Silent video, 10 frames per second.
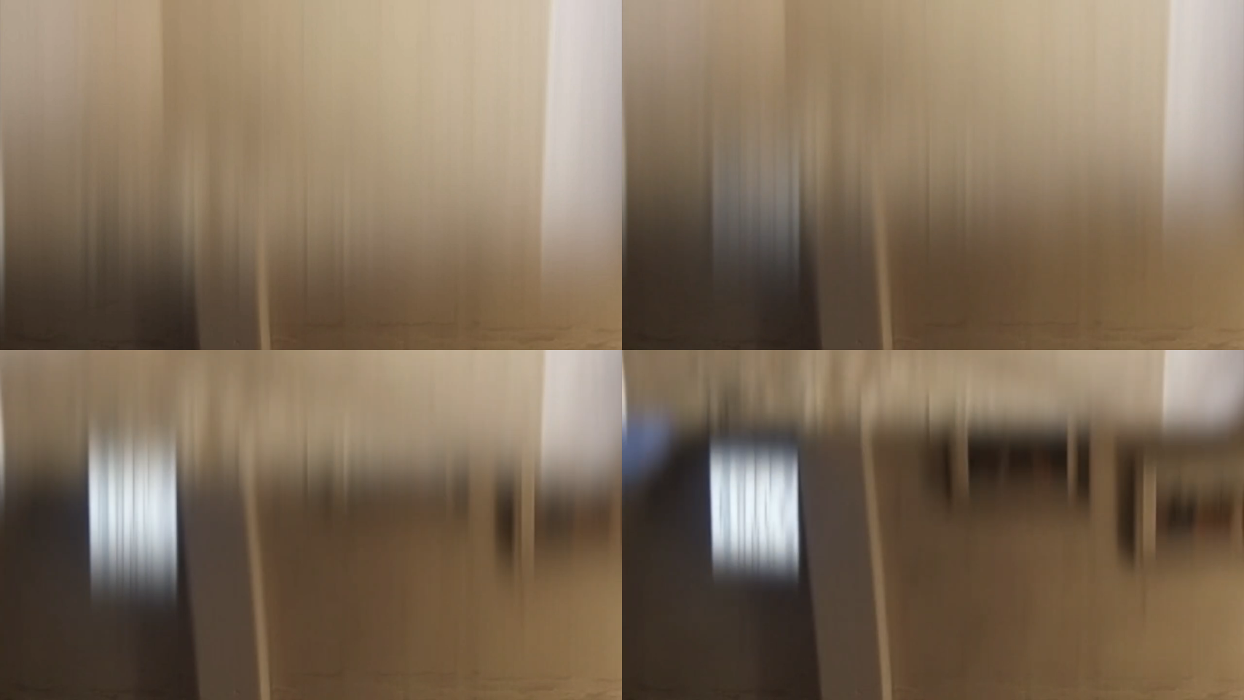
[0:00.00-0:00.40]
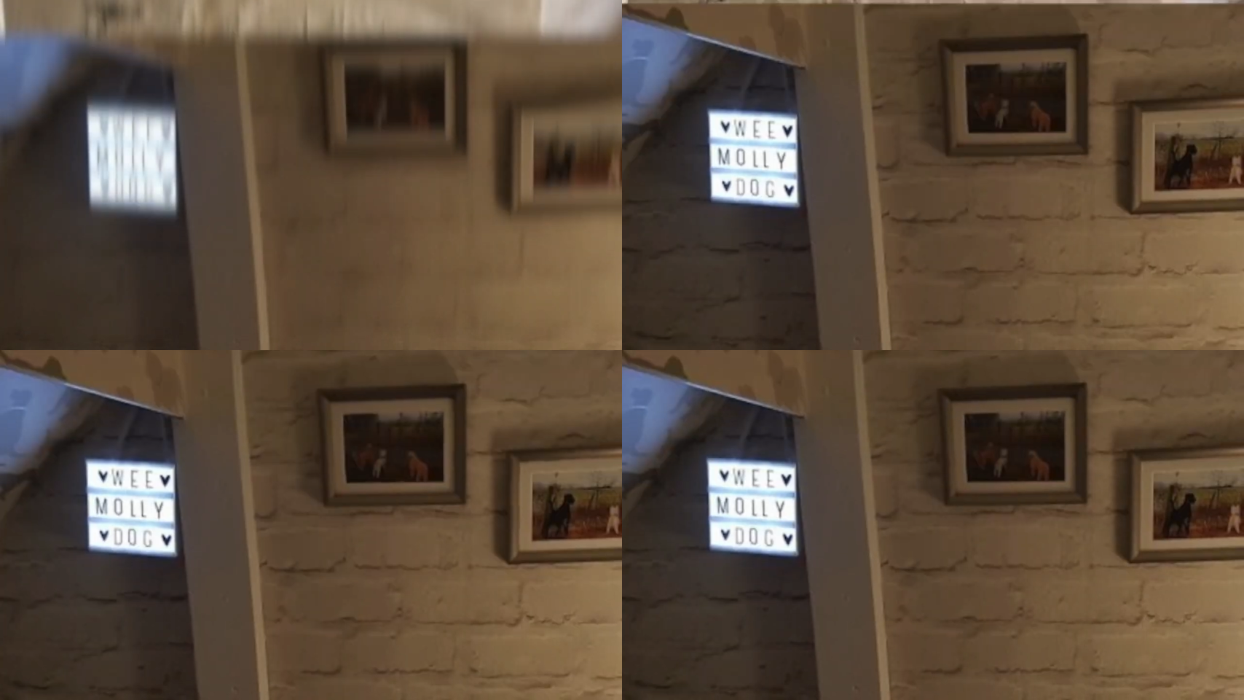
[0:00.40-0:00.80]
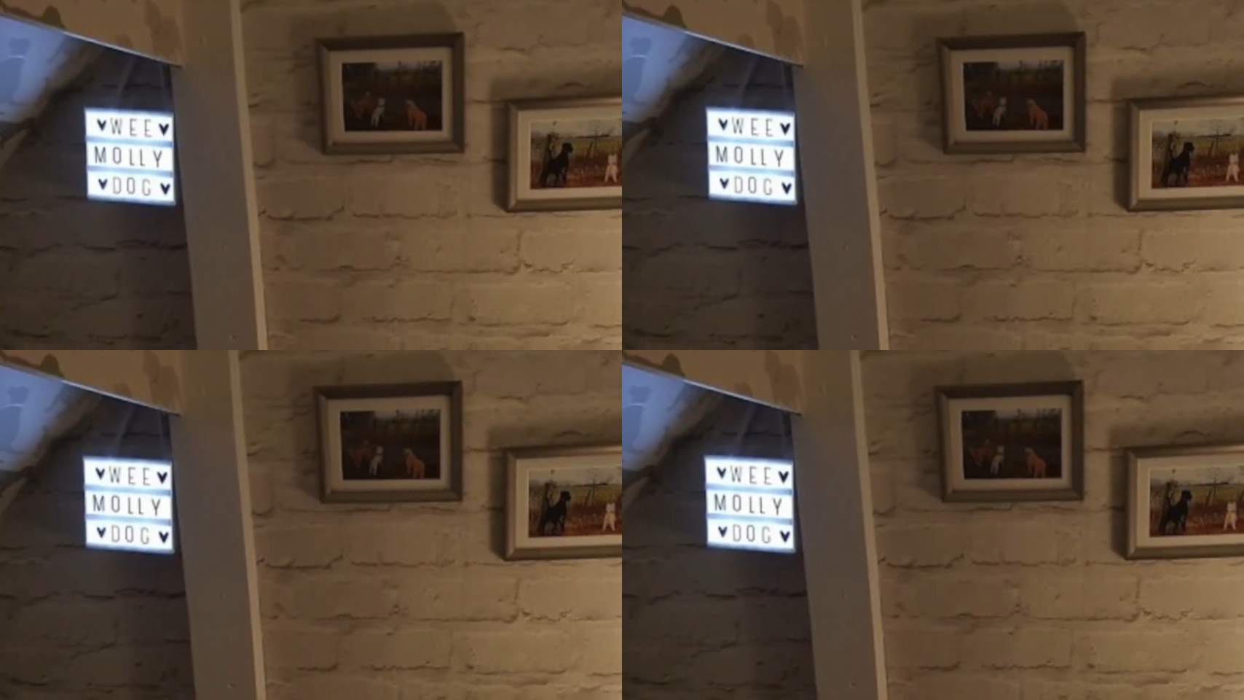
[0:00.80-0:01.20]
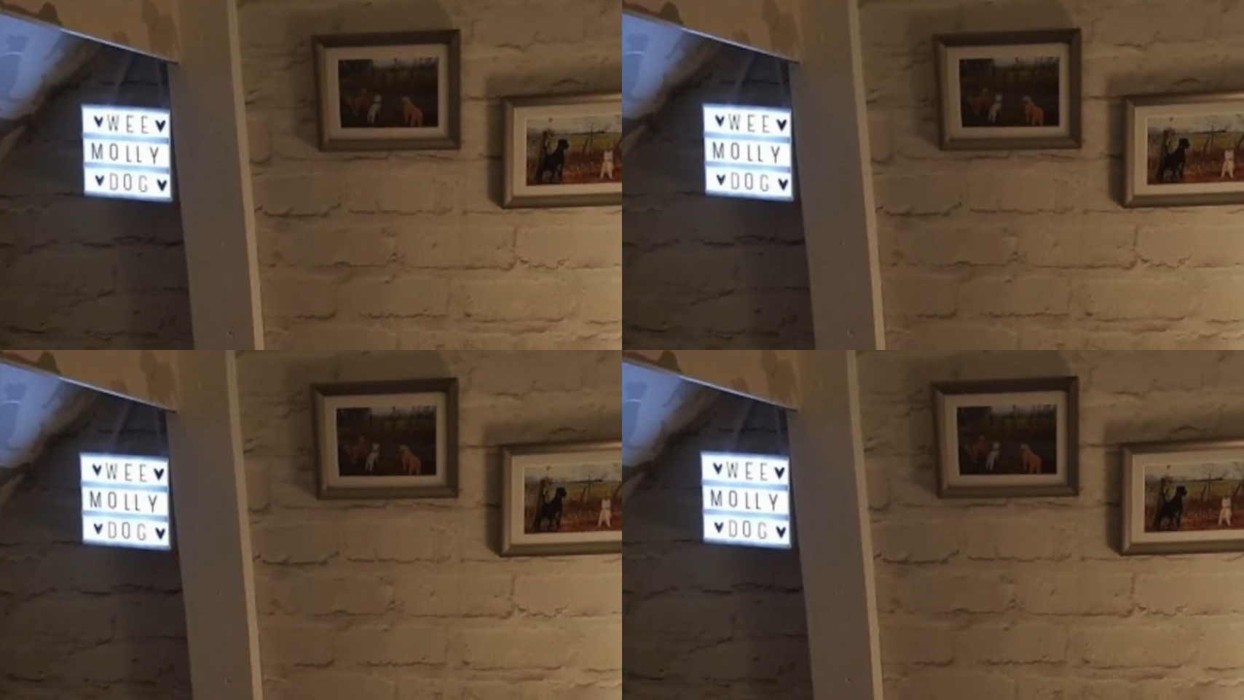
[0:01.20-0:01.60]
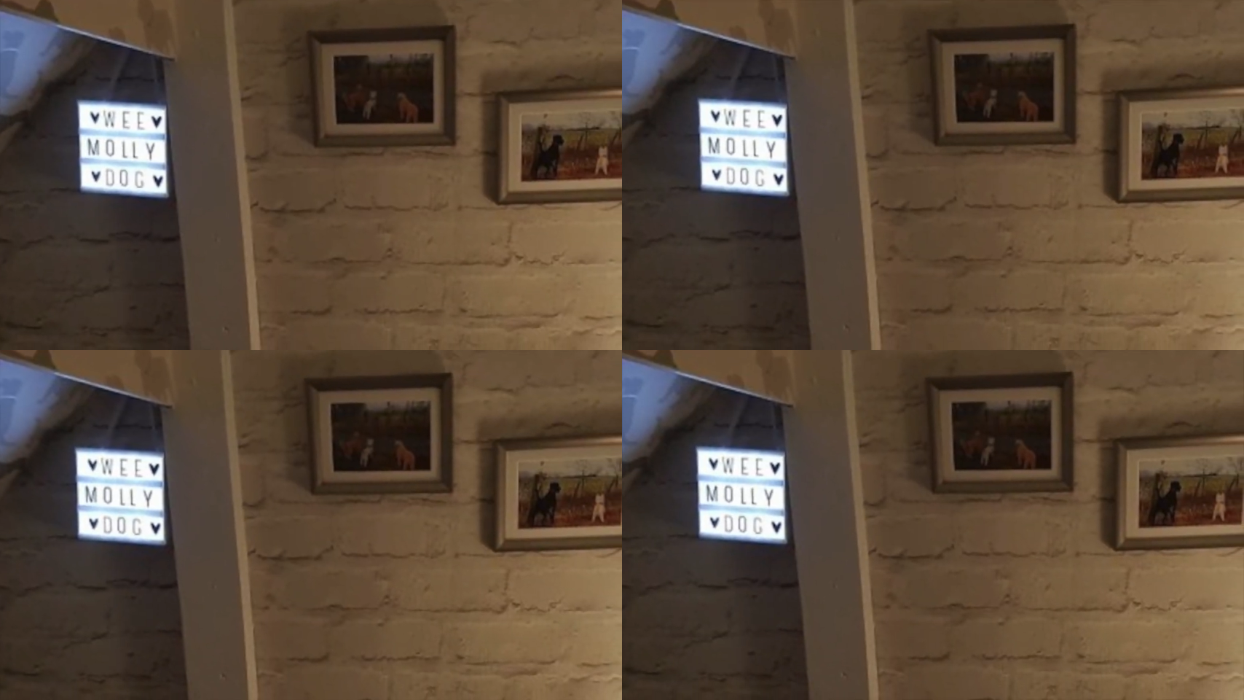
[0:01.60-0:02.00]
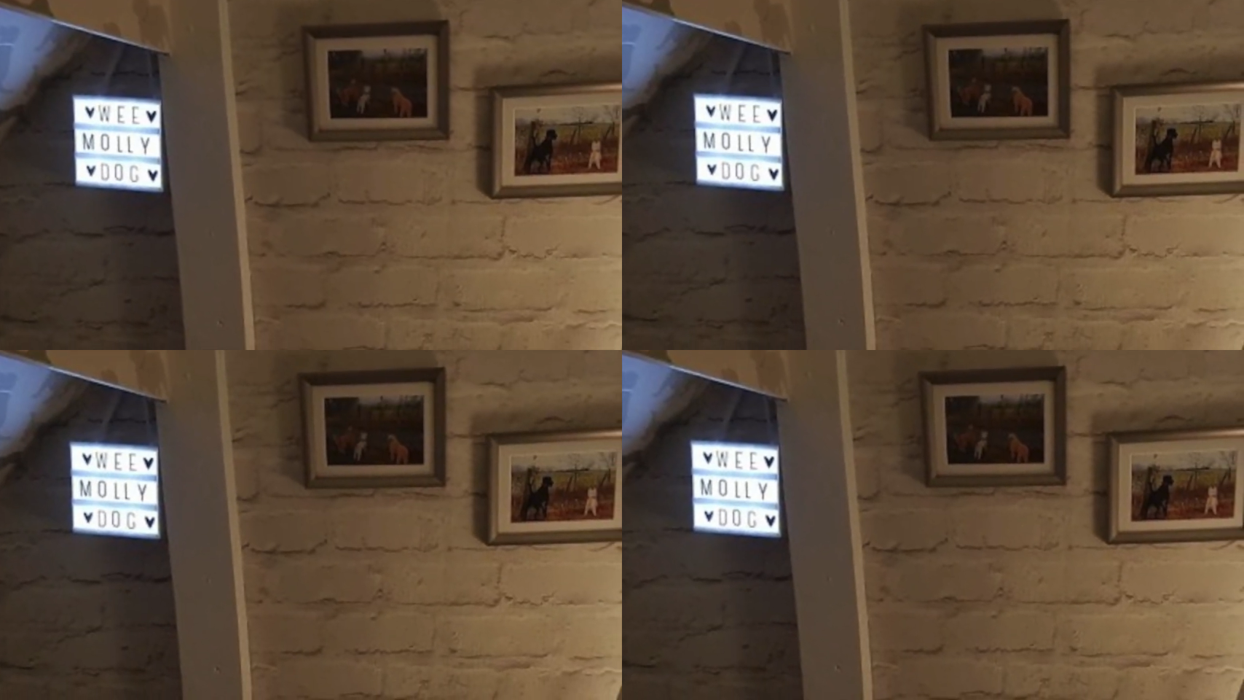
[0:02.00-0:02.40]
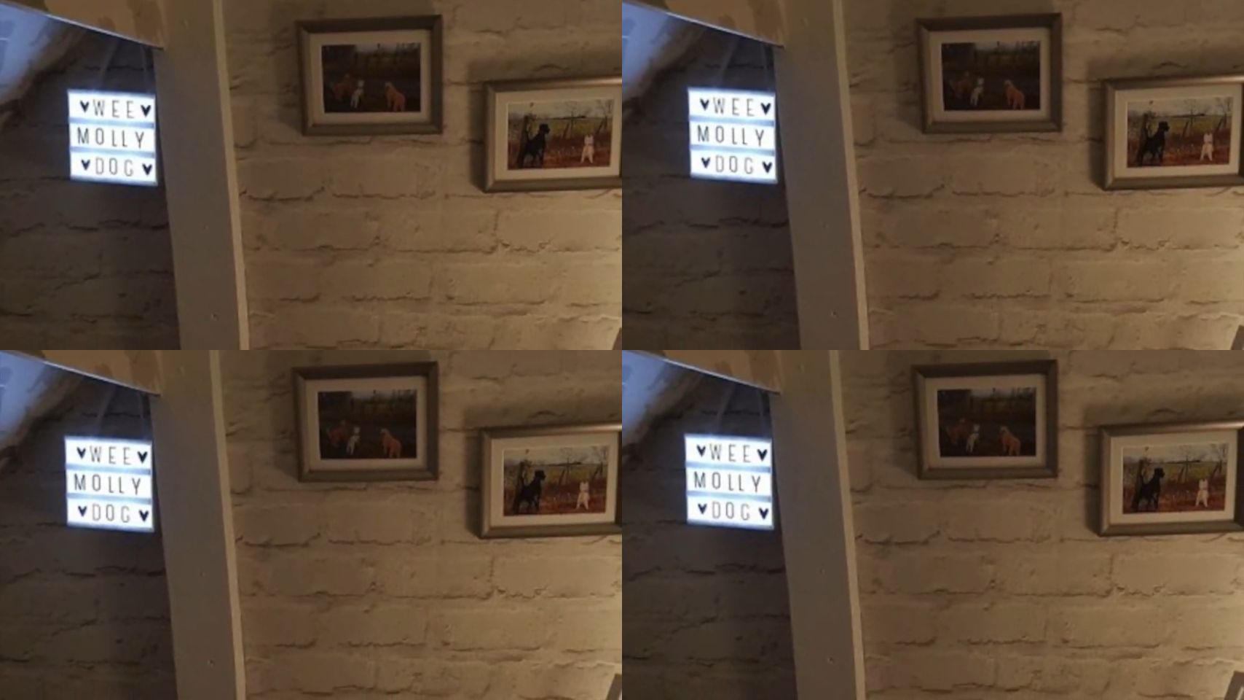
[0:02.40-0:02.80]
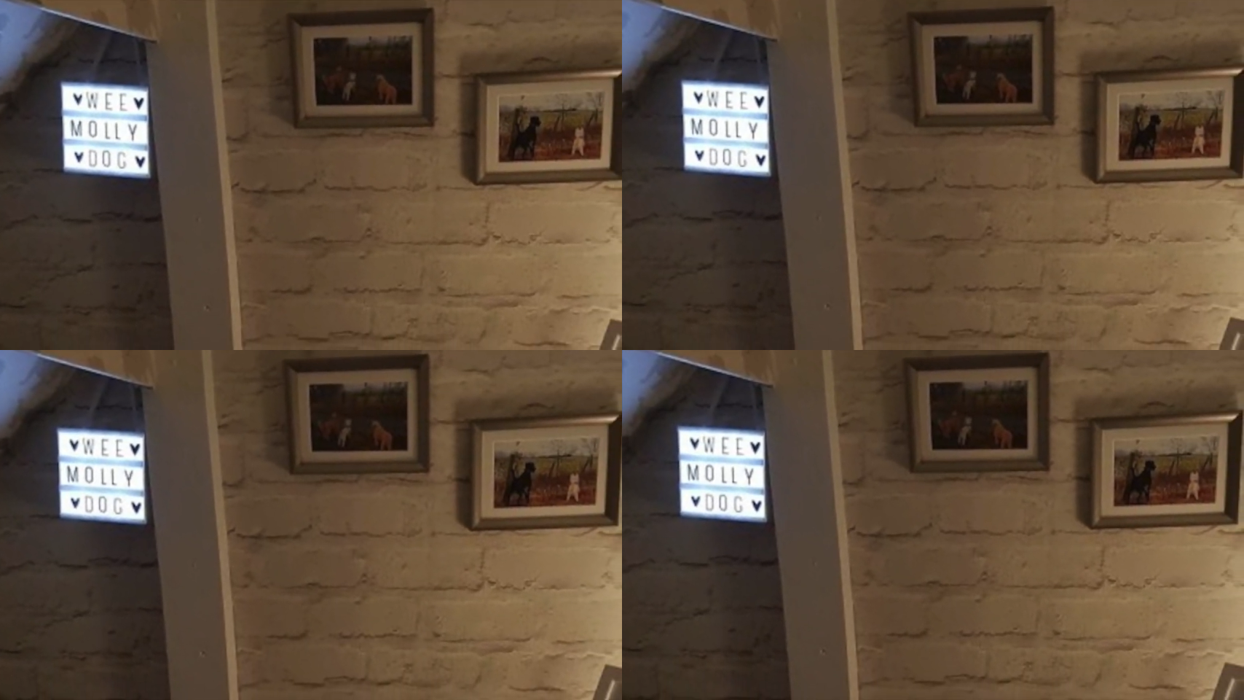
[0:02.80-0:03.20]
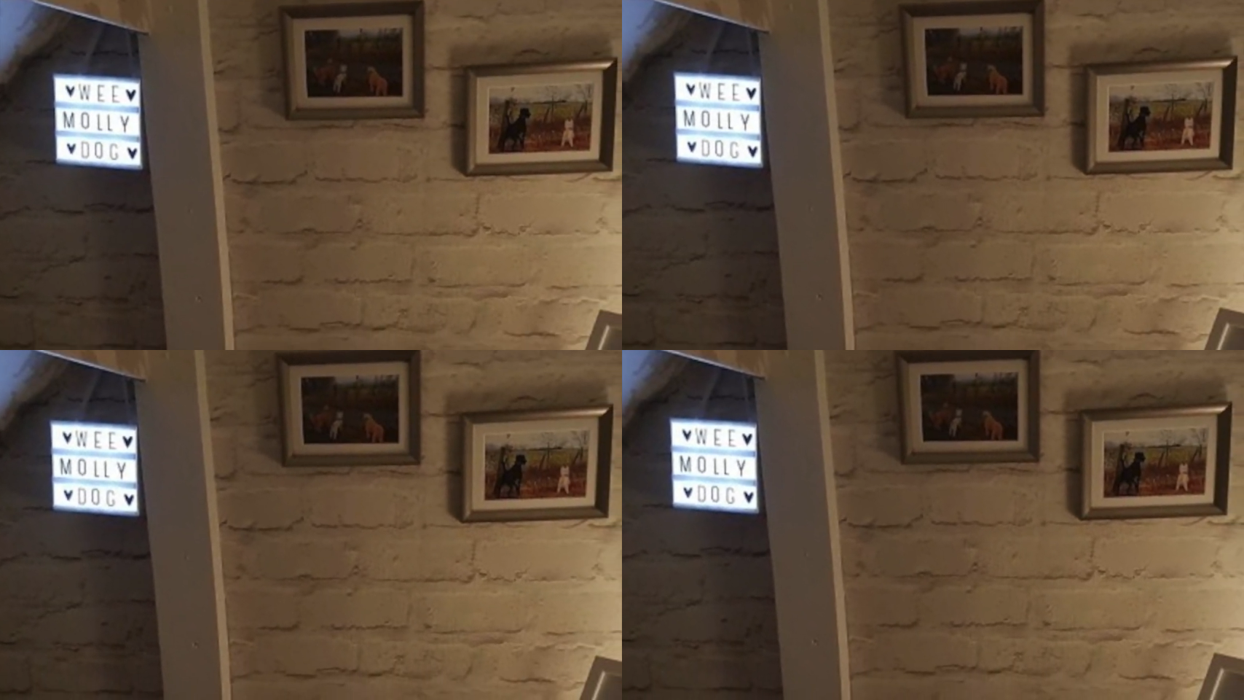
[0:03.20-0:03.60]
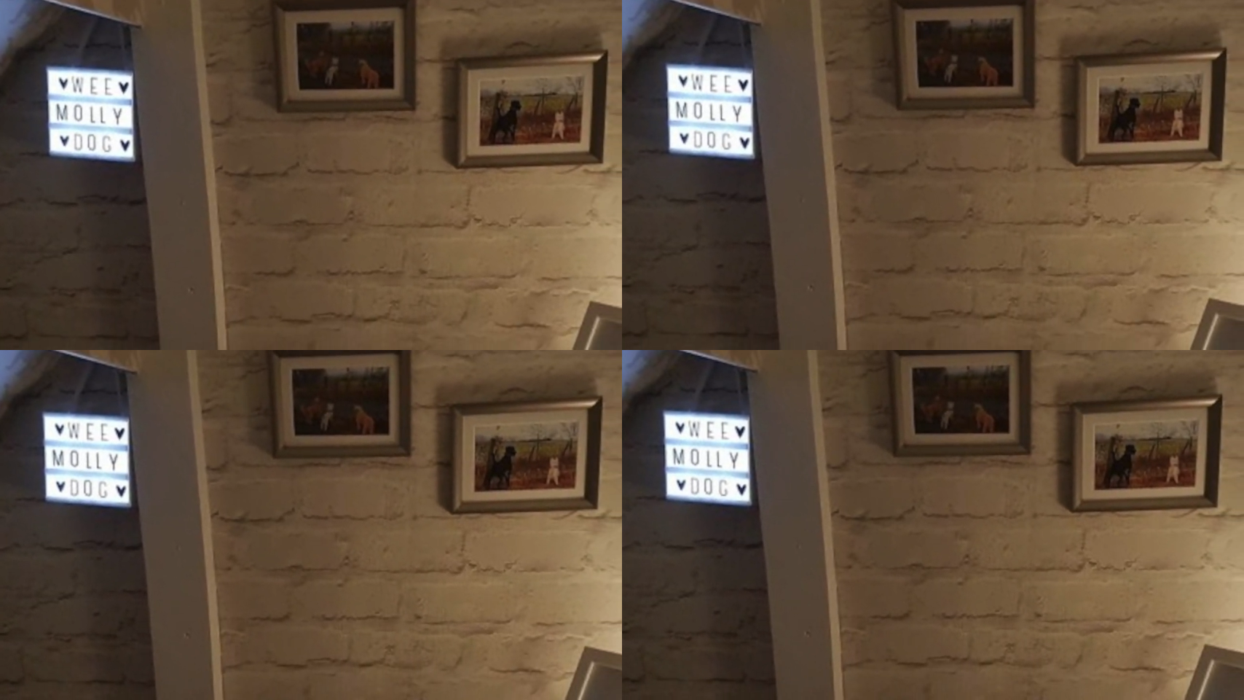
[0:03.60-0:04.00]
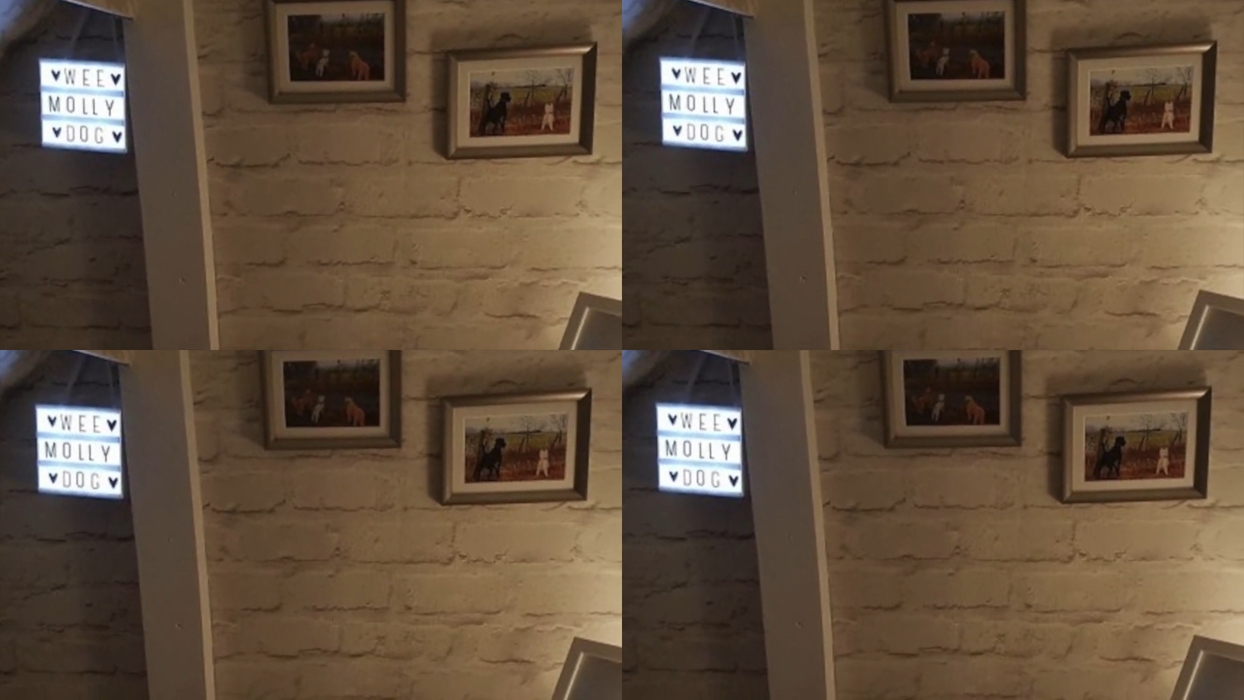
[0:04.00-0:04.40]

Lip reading: No face is visible, so there are no lips to read.